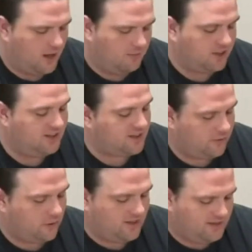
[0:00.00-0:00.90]
But
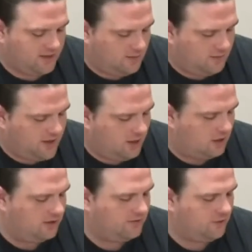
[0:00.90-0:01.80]
instead of arresting them, they
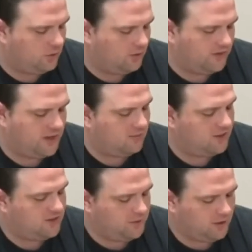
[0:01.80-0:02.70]
are informed that they
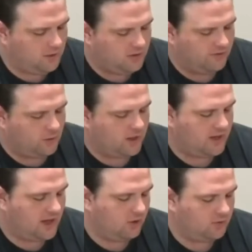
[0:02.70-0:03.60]
must appear within
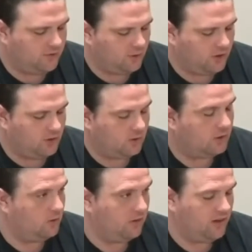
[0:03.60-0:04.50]
48 hours before the
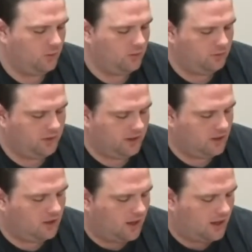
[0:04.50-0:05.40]
court or they will
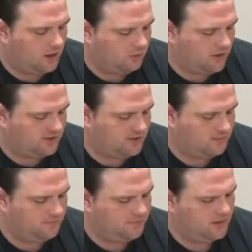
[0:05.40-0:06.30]
be
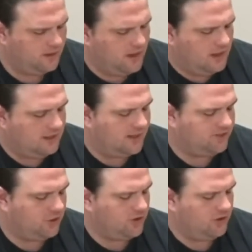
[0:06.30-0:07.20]
arrested.
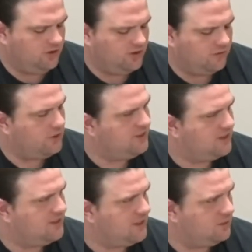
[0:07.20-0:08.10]
Next are the use of
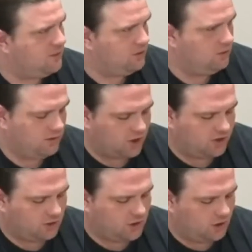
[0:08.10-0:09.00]
risk assessment tools,
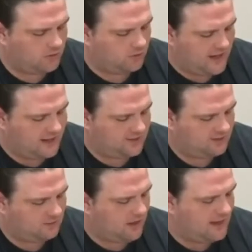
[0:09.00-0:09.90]
also called
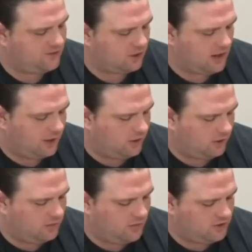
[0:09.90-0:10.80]
RATs. RATs are
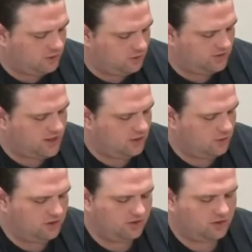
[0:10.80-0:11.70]
algorithmic tools that
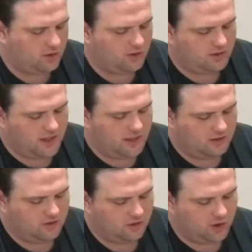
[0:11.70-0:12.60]
use historical
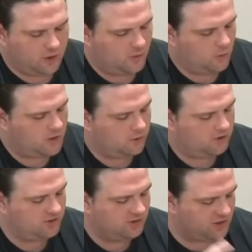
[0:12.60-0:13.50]
data to determine what a
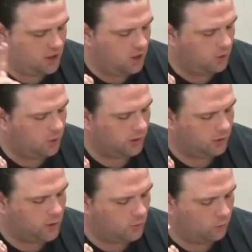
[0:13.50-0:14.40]
person's
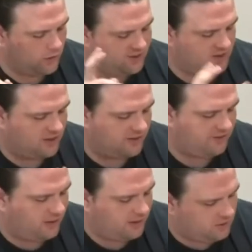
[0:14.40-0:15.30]
quote-unquote risk of
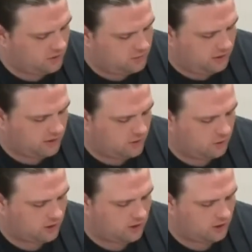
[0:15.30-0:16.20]
failing to appear at
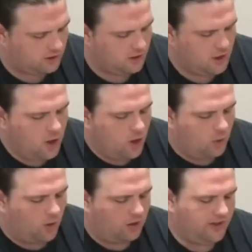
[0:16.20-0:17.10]
court are.
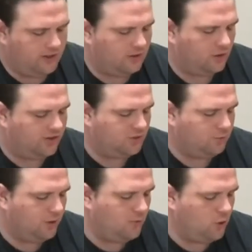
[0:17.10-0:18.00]
While the Illinois
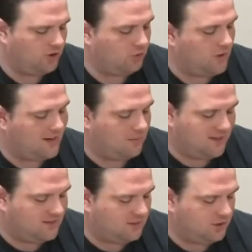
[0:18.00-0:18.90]
Supreme Court
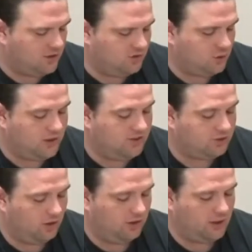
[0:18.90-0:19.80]
recommends their use, we
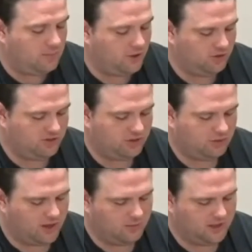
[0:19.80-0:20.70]
strongly oppose
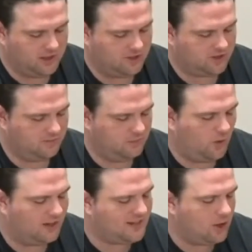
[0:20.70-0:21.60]
this recommendation.
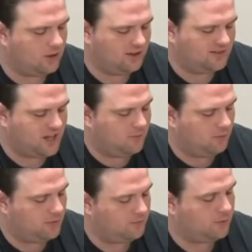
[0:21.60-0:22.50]
While touted as
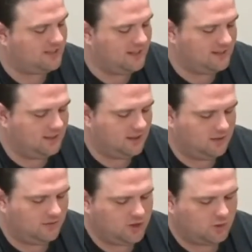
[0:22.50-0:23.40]
capable of predicting
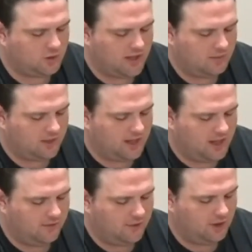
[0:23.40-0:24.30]
individual
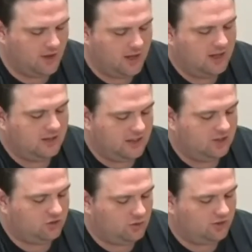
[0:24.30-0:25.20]
behavior,
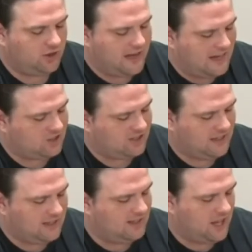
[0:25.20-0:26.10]
these tools are
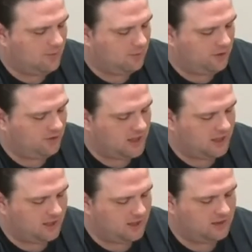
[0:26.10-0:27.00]
actually incapable of
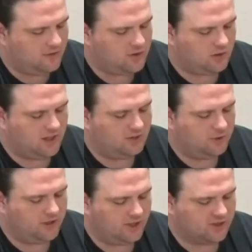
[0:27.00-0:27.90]
making
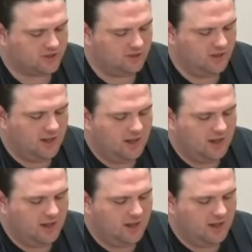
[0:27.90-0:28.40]
individualized prediction.